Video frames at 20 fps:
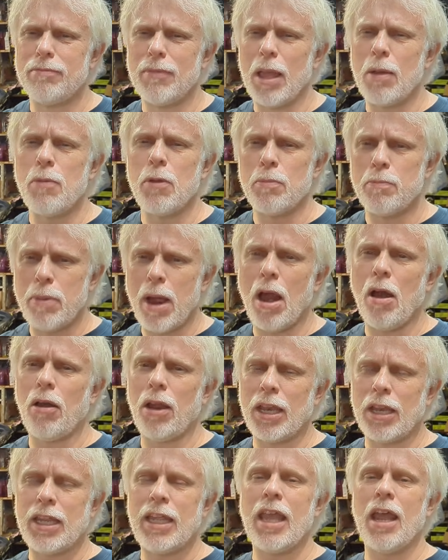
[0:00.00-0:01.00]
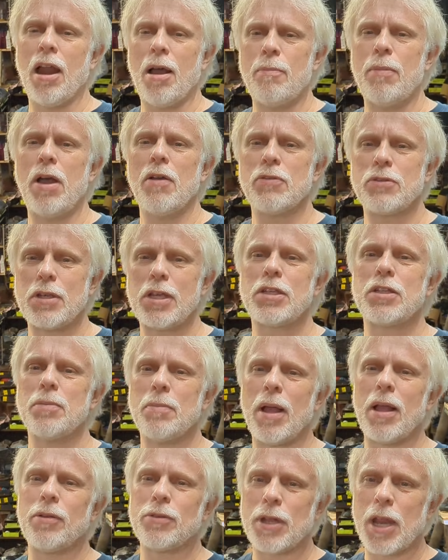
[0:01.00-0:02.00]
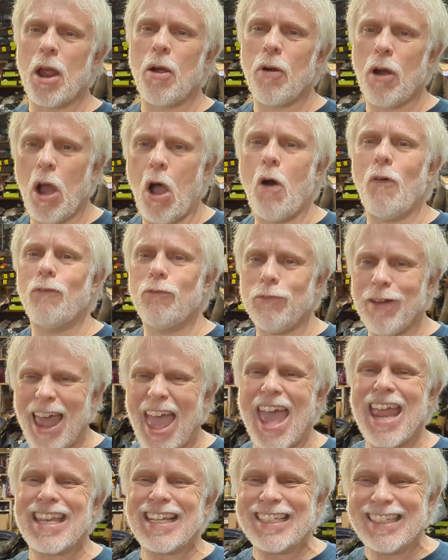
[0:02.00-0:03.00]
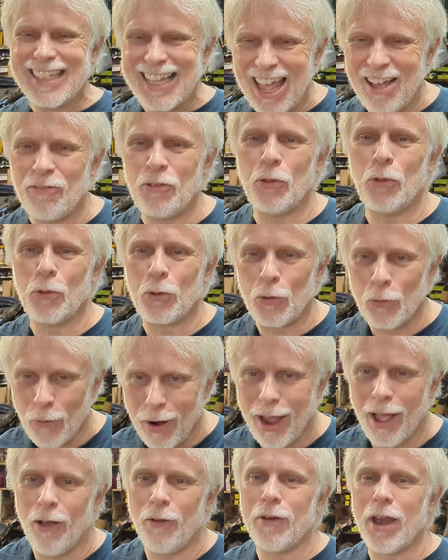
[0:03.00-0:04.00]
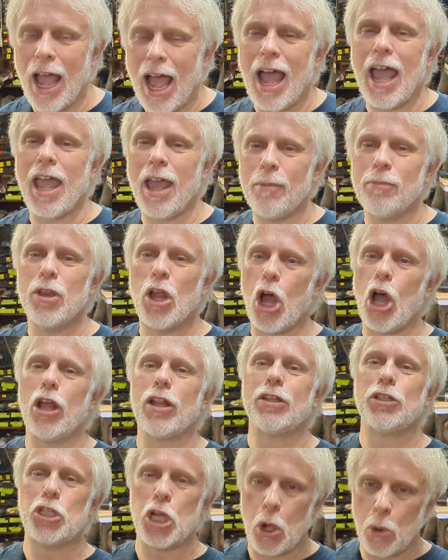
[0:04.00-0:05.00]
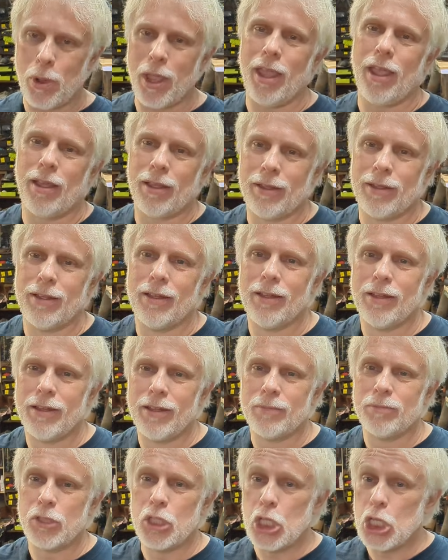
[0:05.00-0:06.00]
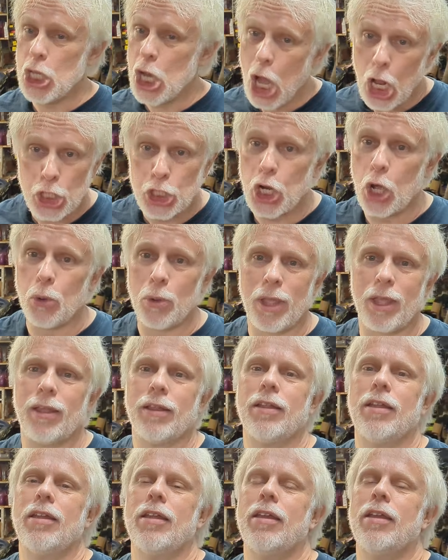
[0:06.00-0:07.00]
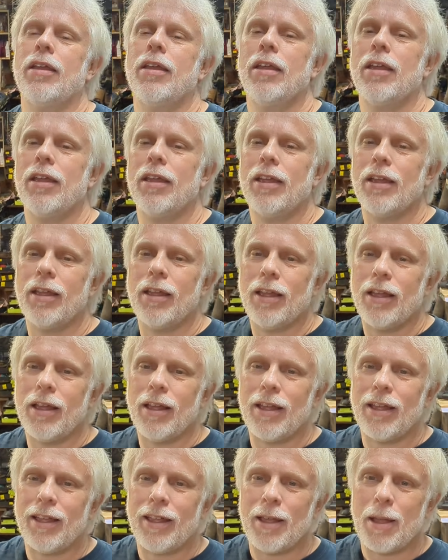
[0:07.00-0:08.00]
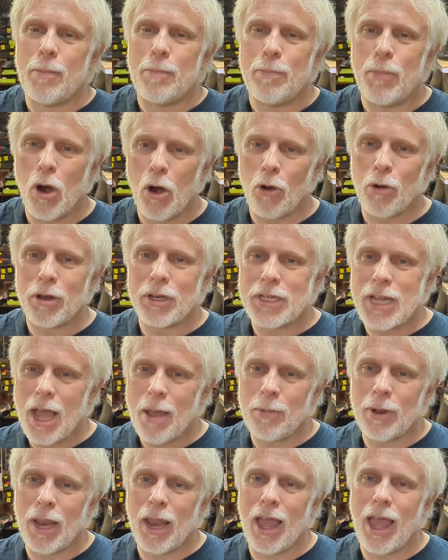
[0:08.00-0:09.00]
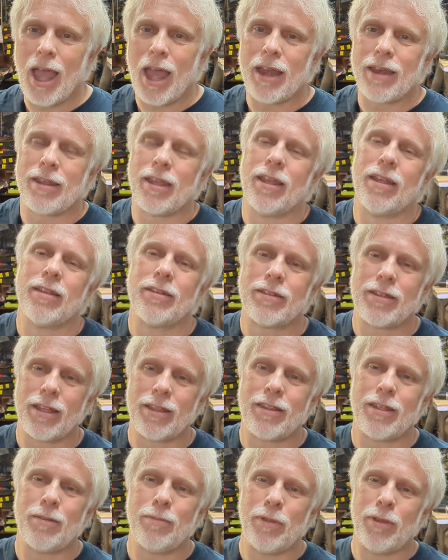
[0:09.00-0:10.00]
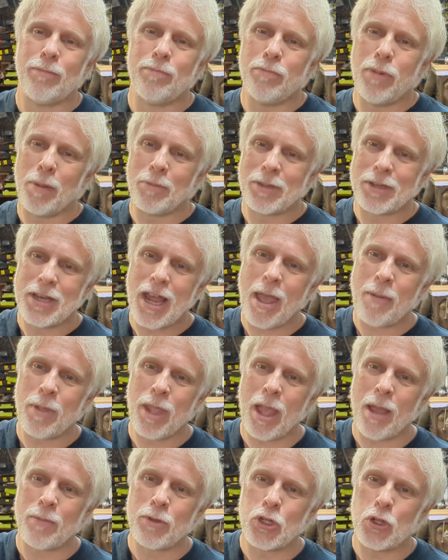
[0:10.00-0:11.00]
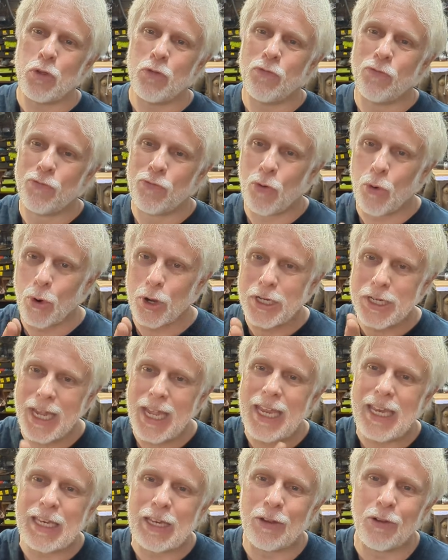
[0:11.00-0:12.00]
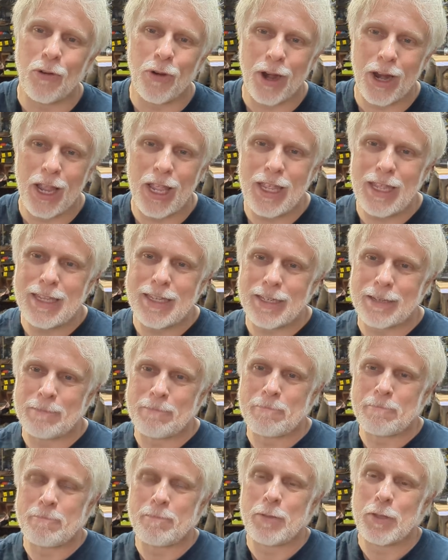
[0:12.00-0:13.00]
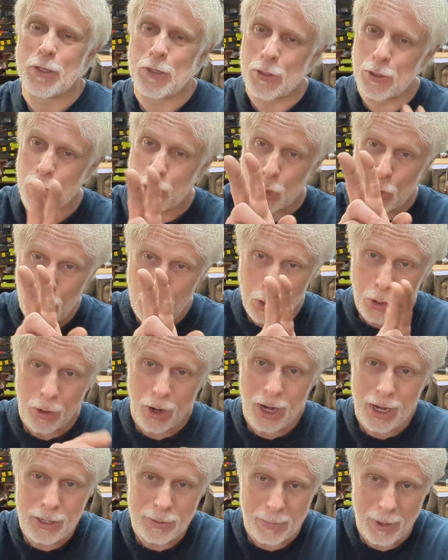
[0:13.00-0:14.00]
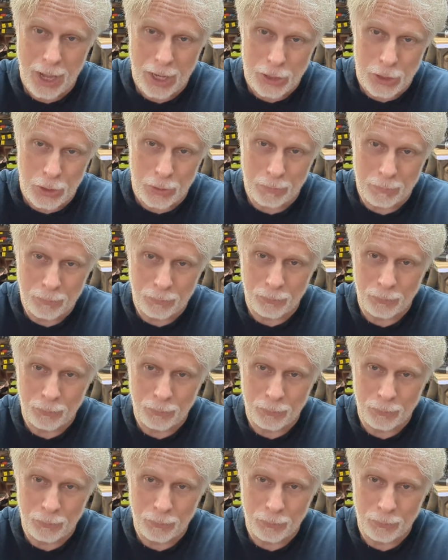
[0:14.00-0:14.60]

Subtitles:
it would barely get above 60 miles an hour on flat, level ground. I am not joking. Not joking. Borrowed a timing light, bumped the timing up to 14 degrees. 2 degrees, mind you.